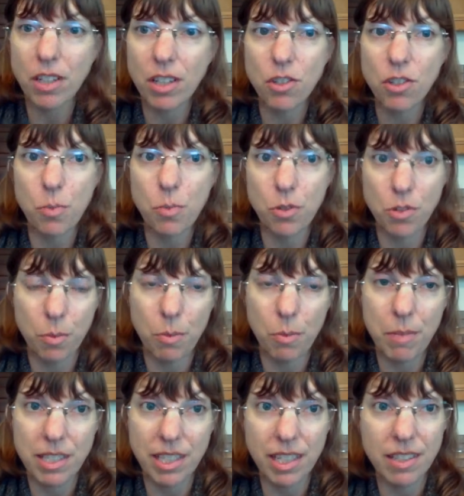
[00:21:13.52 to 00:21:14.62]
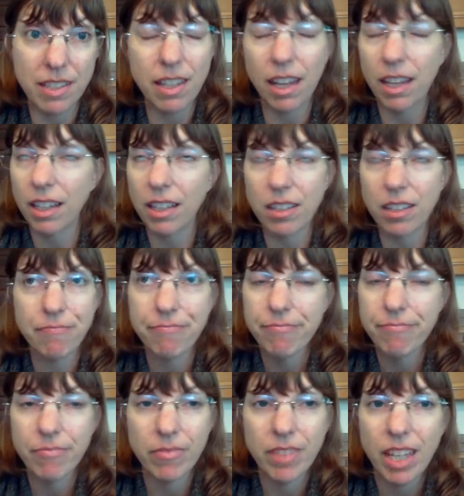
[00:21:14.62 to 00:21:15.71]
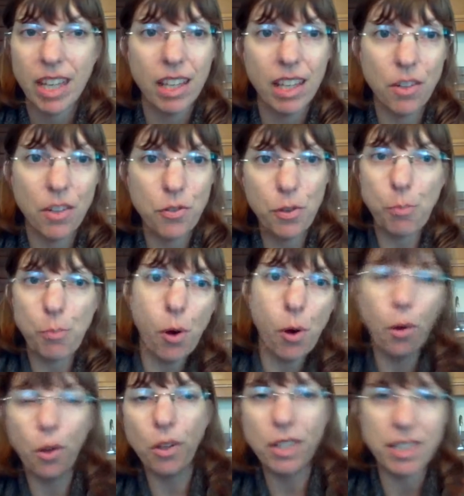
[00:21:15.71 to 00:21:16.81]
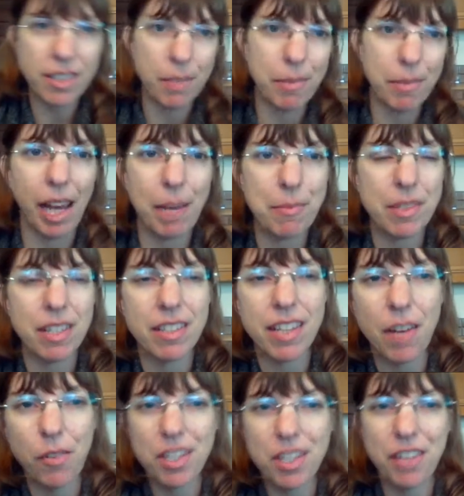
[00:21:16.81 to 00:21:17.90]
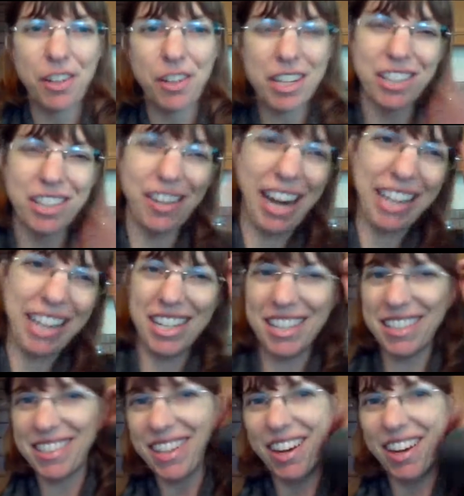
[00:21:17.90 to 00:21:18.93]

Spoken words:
get super, super busy. It's like you feel pulled sometimes in several different directions.